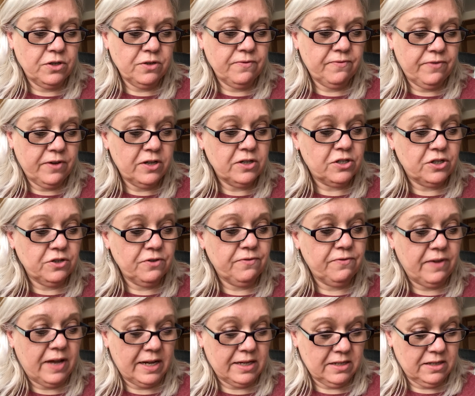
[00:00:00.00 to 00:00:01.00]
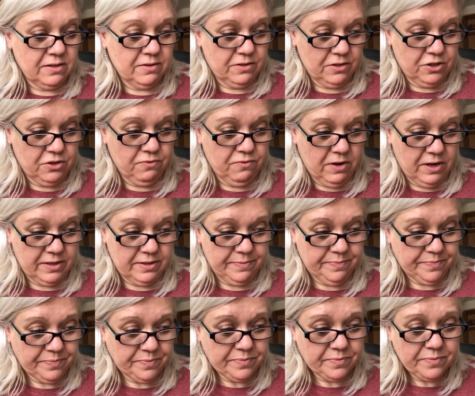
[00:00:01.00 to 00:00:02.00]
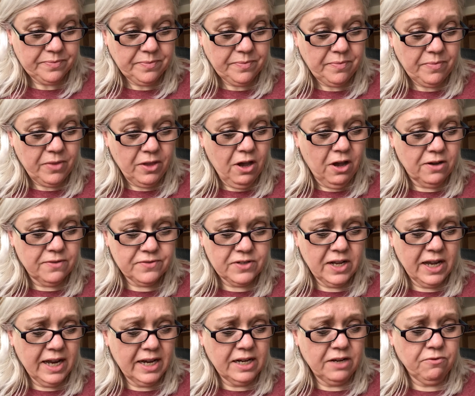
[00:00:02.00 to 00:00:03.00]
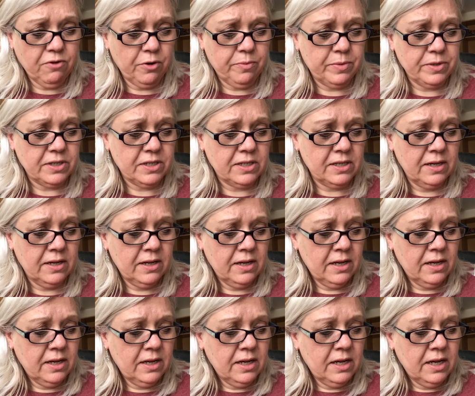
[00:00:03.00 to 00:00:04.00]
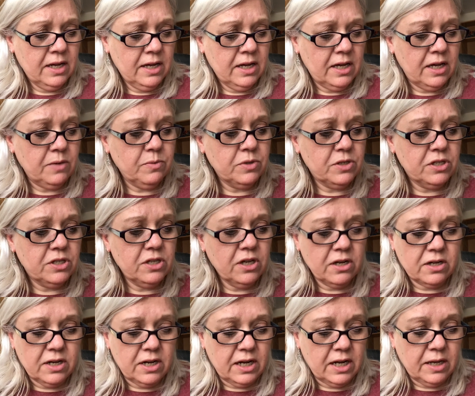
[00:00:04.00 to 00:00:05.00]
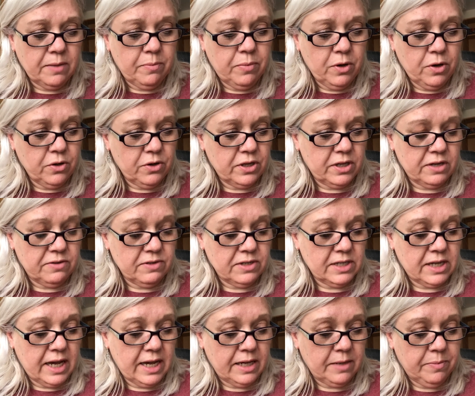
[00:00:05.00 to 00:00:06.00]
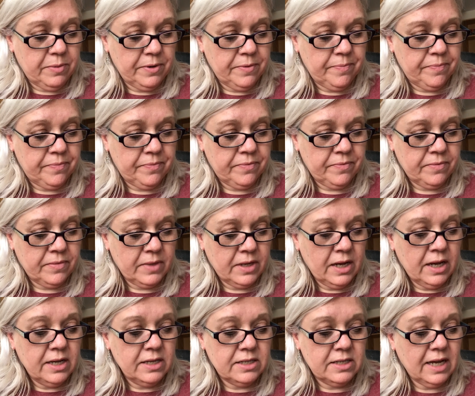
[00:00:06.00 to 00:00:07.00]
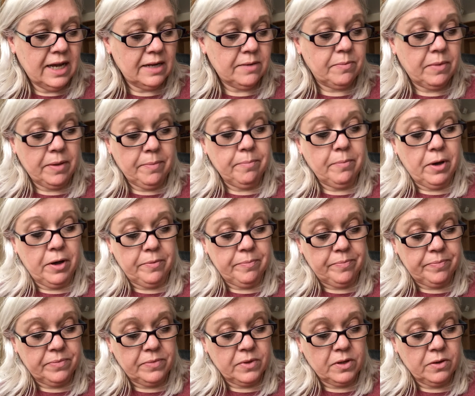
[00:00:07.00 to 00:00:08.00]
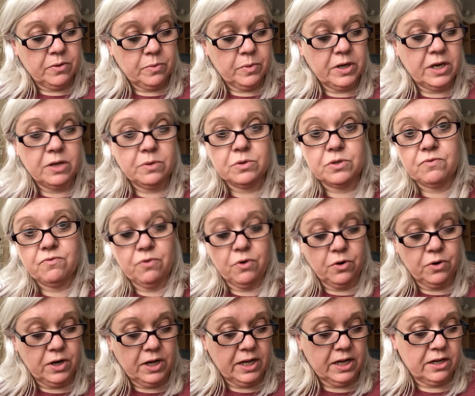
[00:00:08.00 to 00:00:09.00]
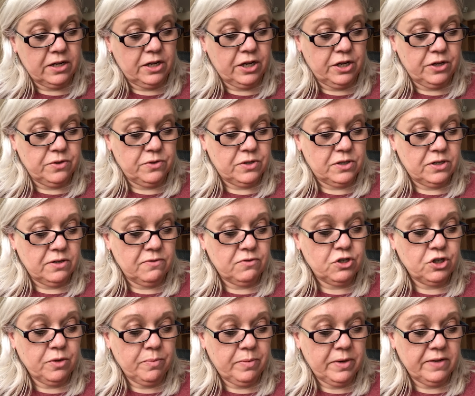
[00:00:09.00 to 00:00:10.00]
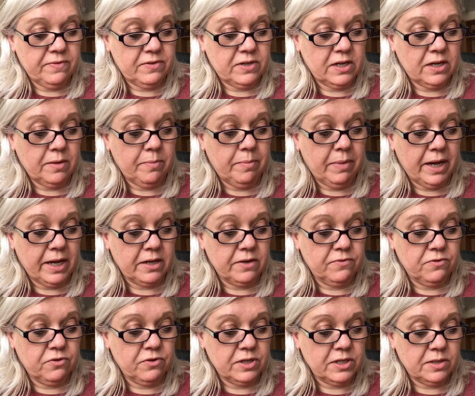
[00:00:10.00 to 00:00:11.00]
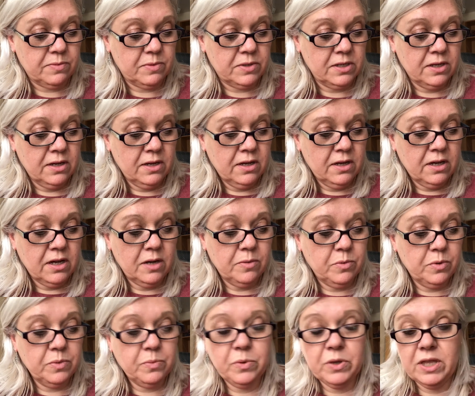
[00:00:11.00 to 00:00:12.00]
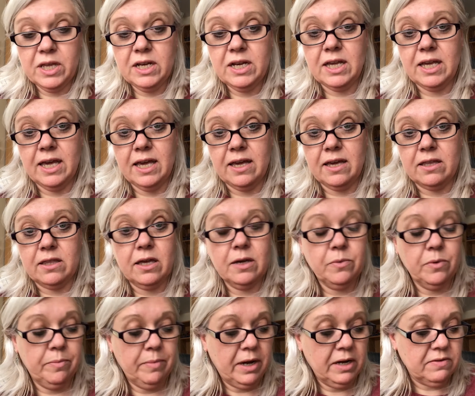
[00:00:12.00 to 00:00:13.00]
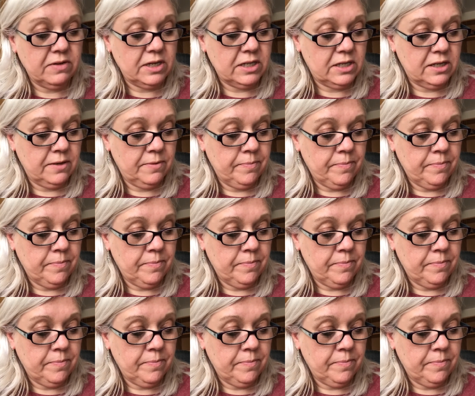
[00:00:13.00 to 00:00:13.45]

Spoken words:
far too fat to run after any robbers, he would certainly block their escape. Dad met Mum when he was wrongly accused of shoplifting a bag of crisps, and within a year they were married.